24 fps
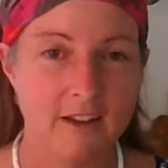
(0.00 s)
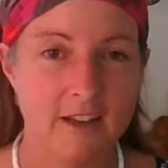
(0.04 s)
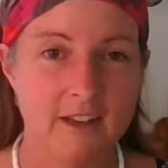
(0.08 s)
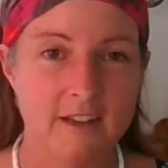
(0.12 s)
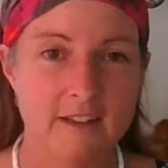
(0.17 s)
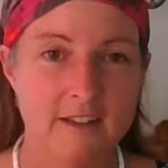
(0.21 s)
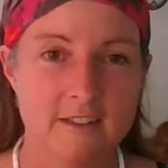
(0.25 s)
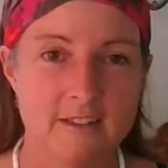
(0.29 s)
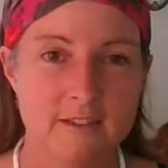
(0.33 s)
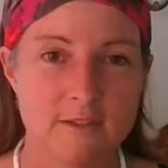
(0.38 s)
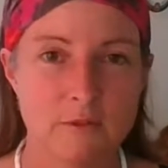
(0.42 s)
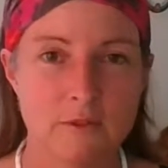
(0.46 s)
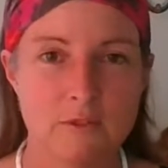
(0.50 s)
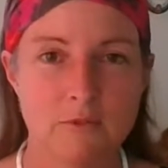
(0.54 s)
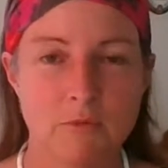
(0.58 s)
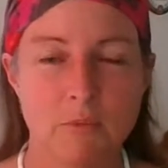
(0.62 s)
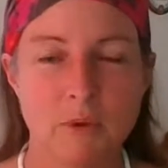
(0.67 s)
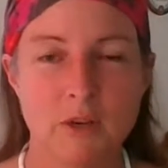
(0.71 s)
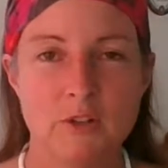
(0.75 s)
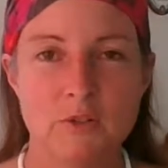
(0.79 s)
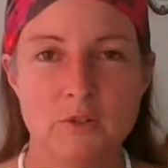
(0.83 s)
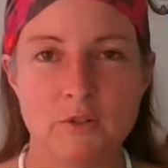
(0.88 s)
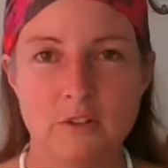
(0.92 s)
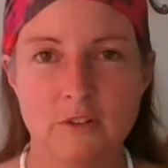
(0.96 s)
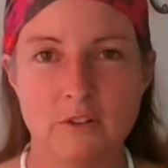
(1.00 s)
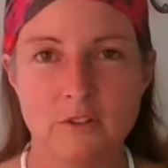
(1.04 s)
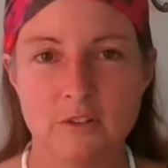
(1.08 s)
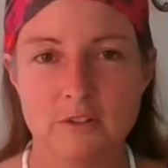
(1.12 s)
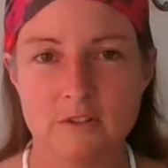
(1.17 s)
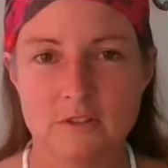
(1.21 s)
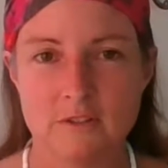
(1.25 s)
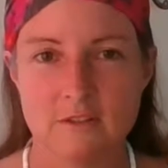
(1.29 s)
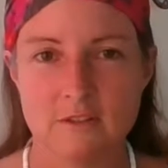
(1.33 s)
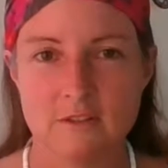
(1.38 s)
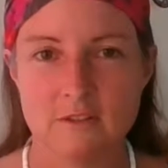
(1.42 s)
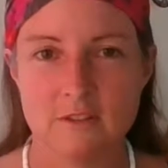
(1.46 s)
exclusive Patreon
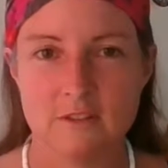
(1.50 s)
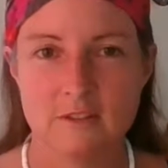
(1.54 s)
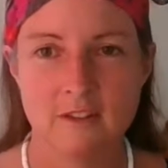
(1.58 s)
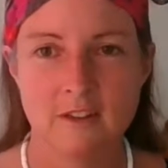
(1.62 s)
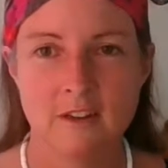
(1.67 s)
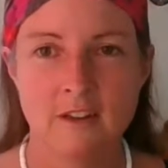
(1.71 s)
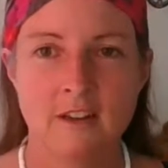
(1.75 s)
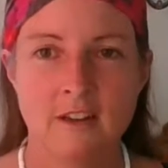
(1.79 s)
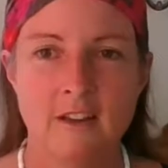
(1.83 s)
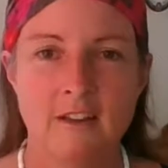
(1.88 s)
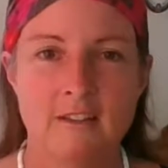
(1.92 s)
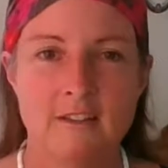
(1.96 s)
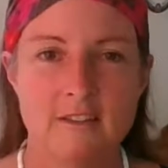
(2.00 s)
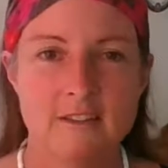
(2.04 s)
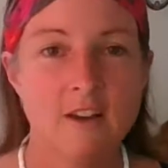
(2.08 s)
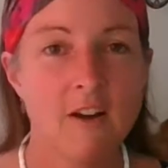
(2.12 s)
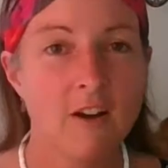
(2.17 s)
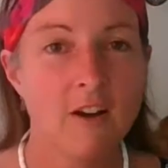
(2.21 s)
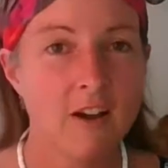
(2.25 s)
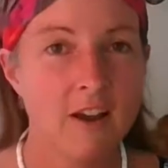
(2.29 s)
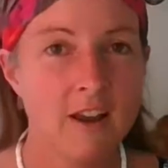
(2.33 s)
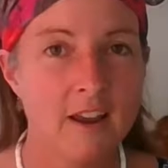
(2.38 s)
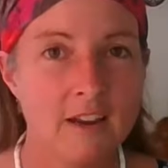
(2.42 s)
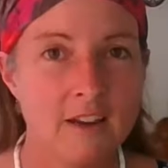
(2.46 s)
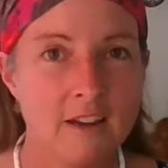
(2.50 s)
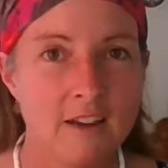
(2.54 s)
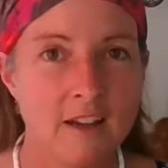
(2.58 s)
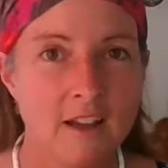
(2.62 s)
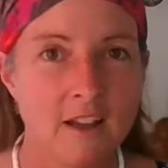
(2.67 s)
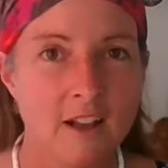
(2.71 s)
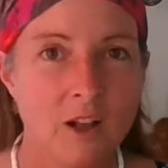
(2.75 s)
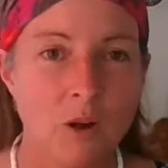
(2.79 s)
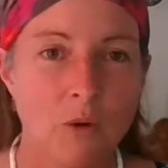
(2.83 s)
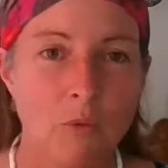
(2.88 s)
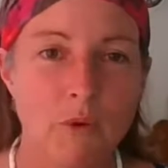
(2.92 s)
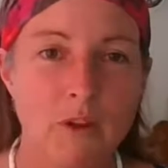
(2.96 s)
cross-stitch design
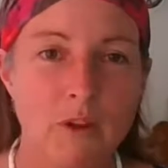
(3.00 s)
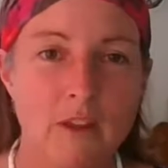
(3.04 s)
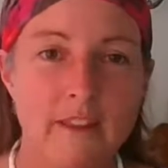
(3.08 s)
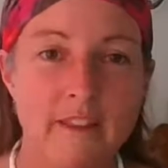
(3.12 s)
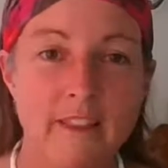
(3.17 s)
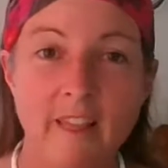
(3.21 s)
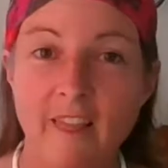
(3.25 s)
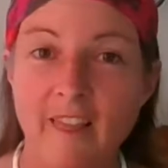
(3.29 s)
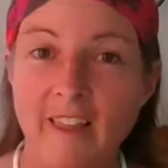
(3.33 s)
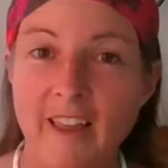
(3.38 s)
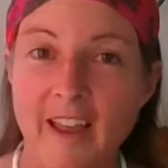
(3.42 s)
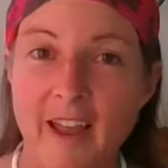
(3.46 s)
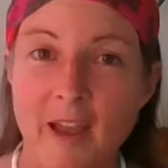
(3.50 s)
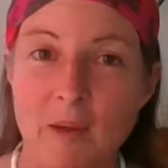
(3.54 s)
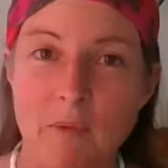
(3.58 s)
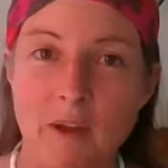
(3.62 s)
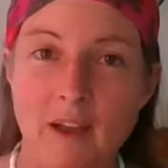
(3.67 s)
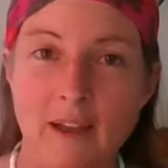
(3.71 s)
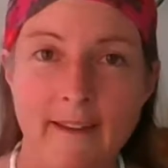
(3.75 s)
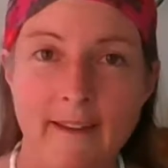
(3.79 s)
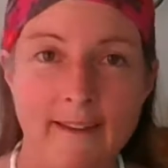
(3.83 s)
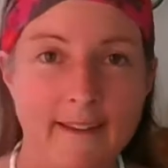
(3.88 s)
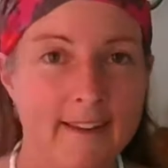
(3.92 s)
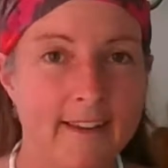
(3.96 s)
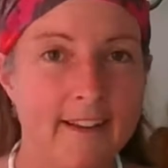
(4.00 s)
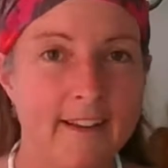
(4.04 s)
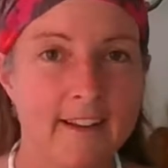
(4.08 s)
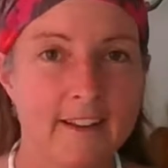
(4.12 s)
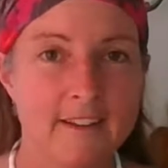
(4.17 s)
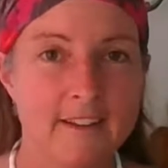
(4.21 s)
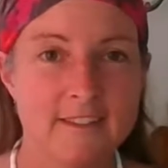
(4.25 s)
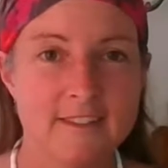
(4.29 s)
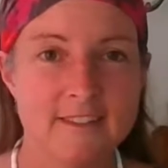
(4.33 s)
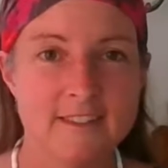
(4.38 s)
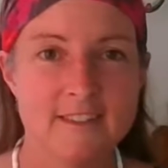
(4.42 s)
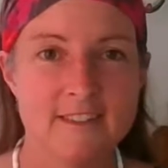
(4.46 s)
with Llama
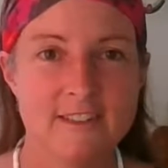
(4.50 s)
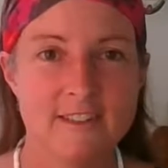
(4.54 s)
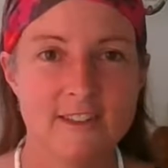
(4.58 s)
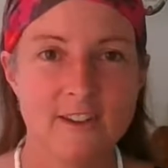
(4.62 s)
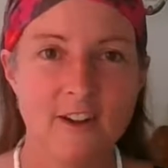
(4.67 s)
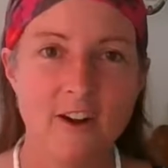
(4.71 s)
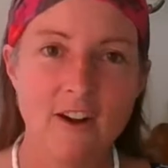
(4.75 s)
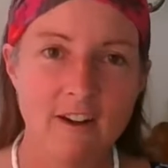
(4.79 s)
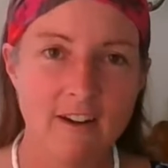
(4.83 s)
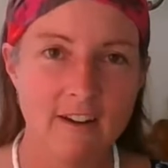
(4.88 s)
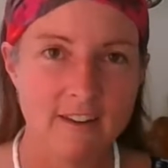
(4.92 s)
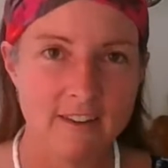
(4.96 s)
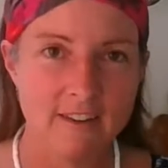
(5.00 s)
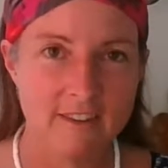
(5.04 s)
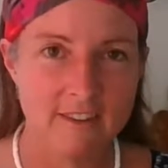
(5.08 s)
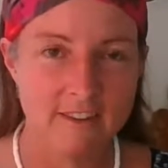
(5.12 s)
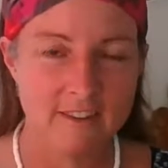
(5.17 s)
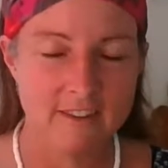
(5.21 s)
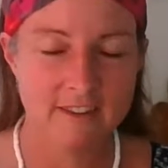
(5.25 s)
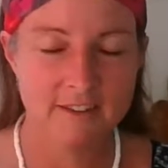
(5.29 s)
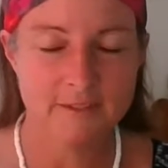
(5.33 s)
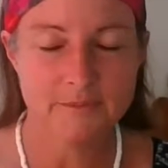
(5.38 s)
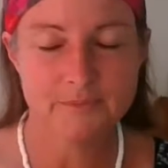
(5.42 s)
and Sloth.